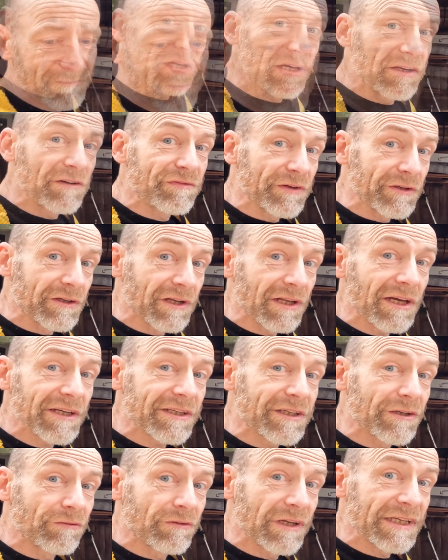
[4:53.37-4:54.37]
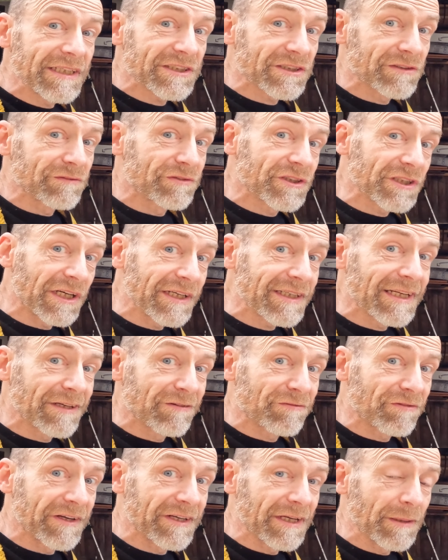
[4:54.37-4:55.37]
And if you'd like a list of
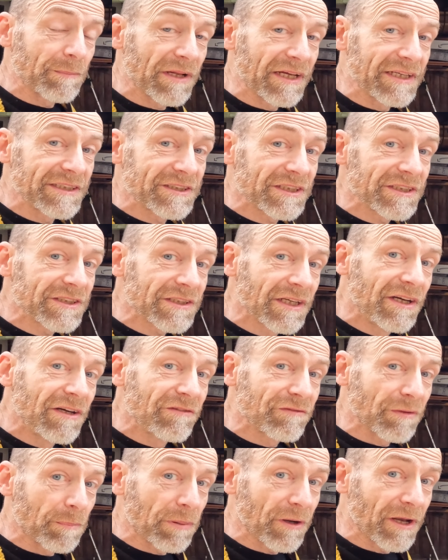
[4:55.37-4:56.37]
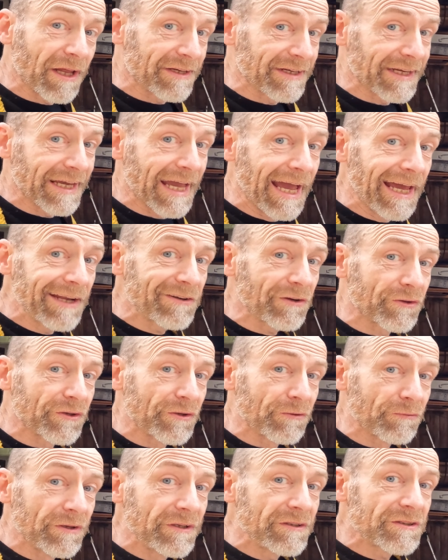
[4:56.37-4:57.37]
cycling-friendly places for planning ahead on
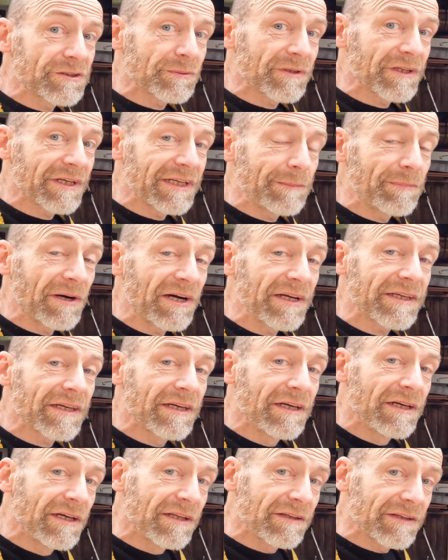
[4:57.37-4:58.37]
your routes with an e-bike,